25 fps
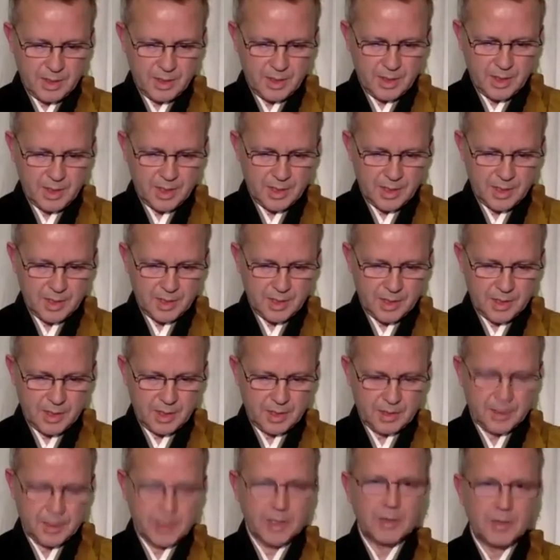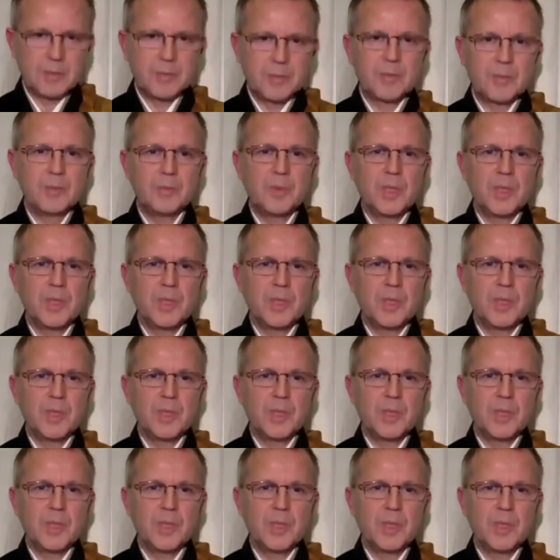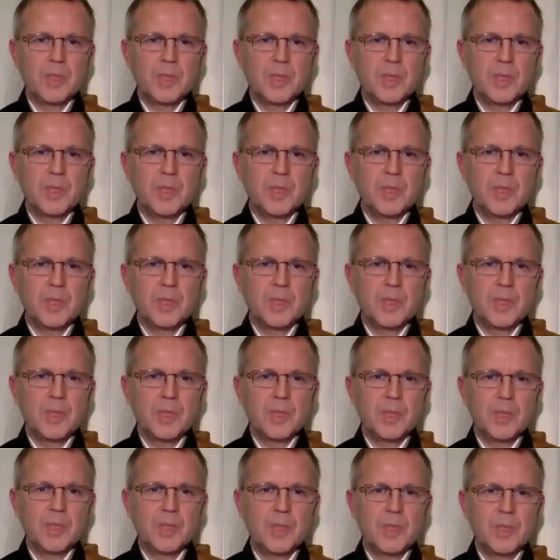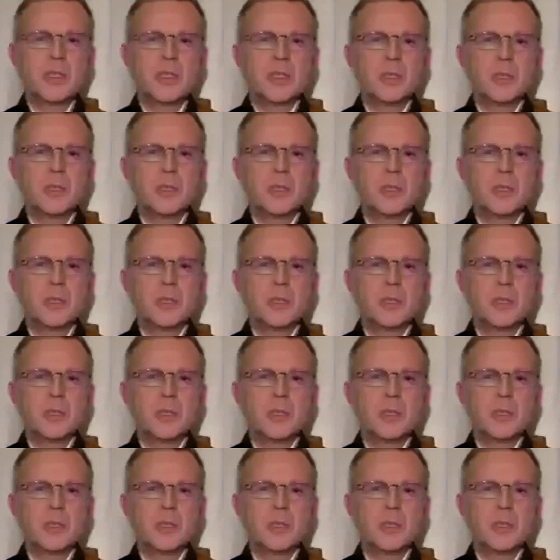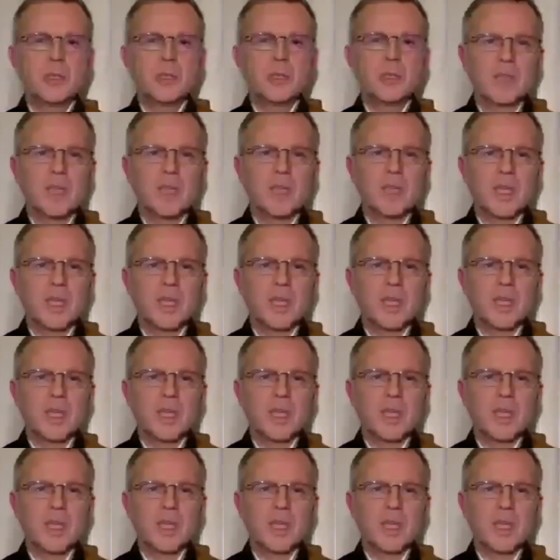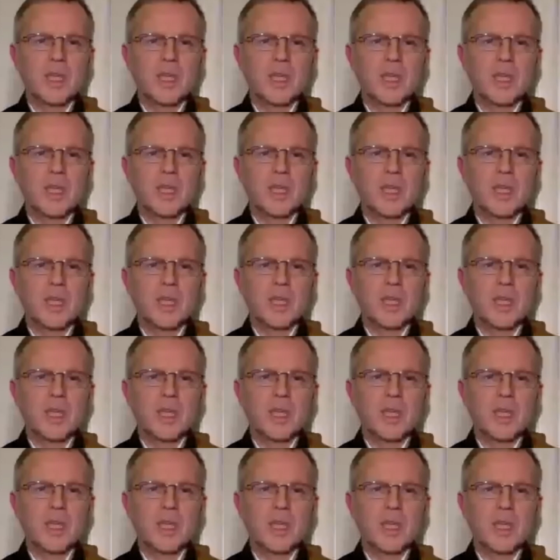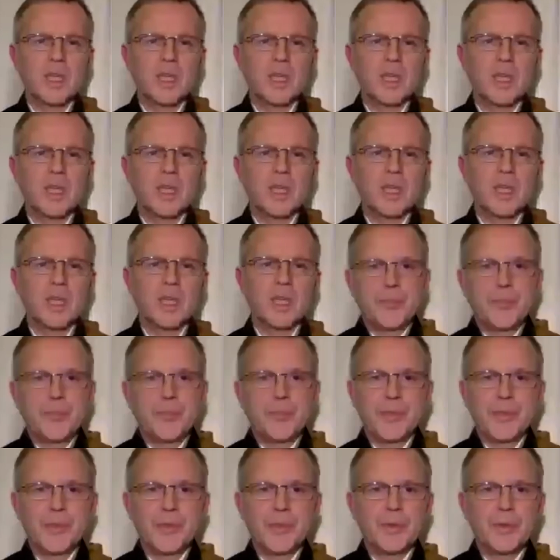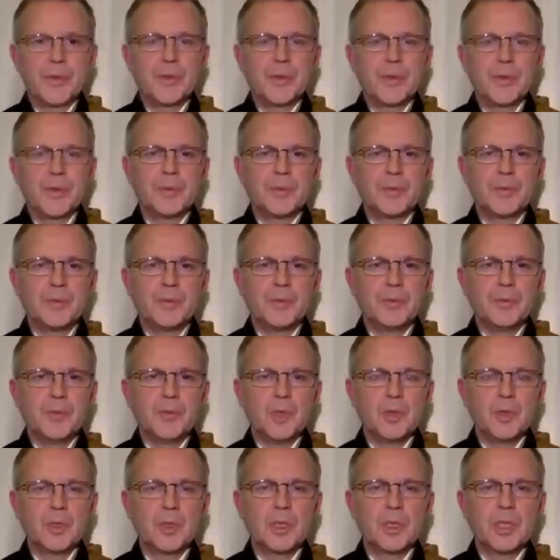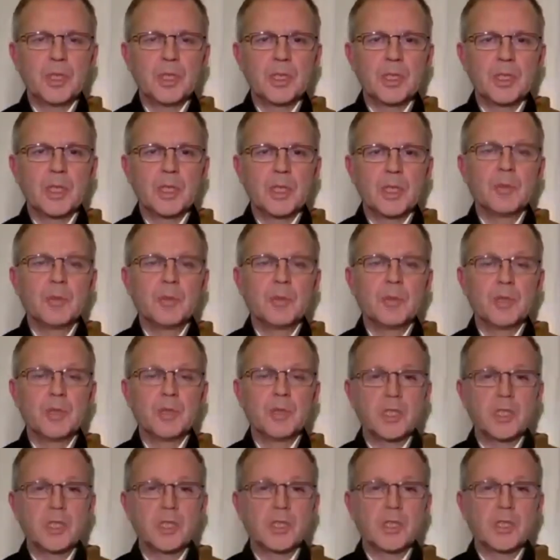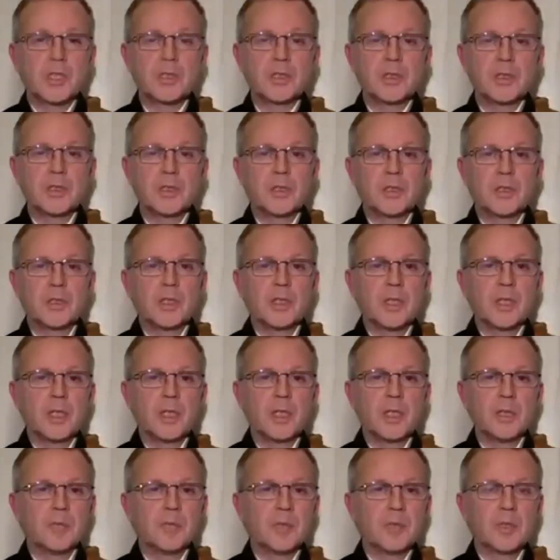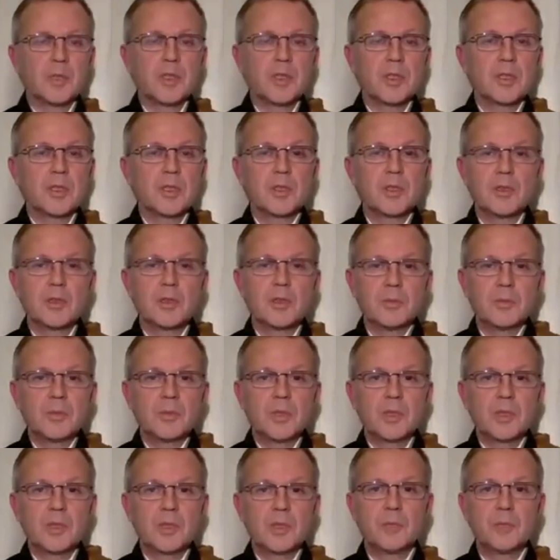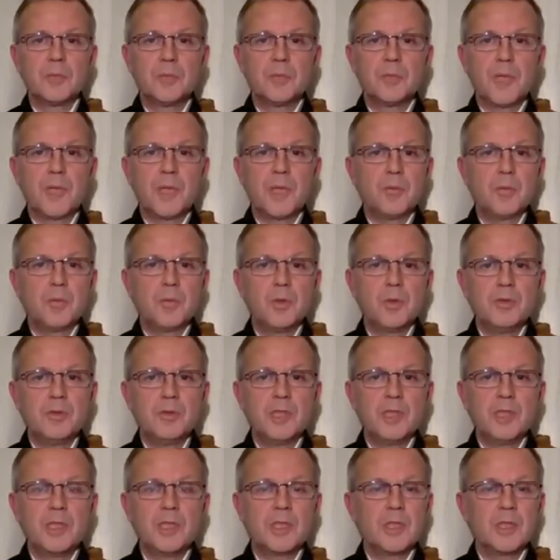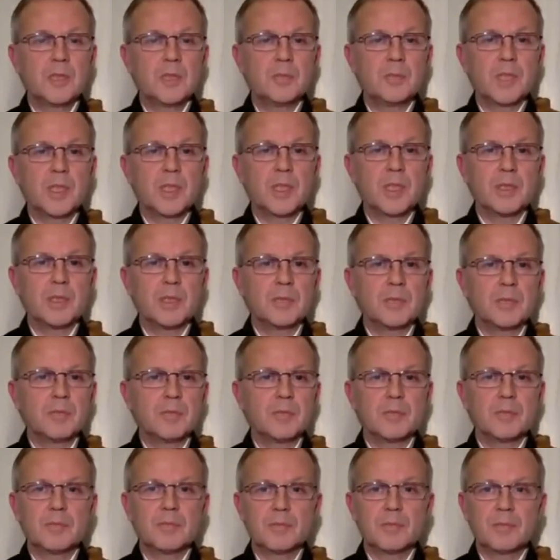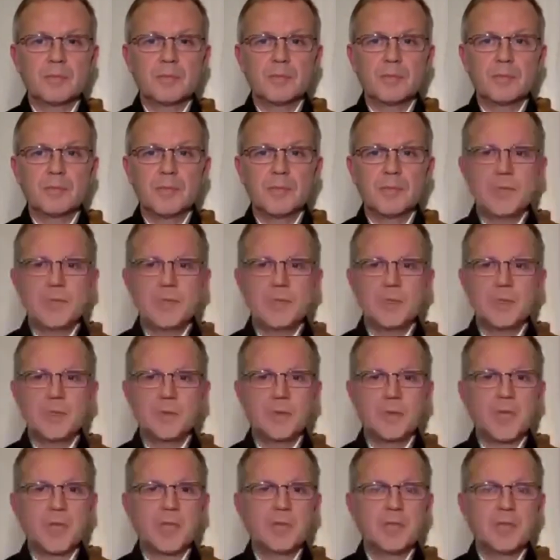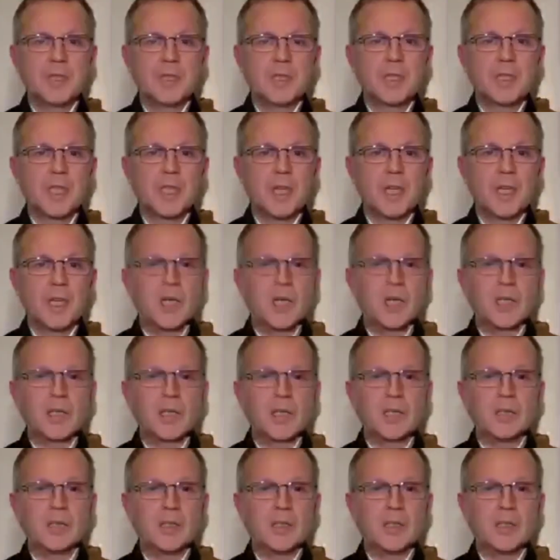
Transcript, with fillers: And, and I think maybe we try to express it in many like in arts and, and you know, music. I'm a musician, um, or just just by moving and by, you know, driving the car and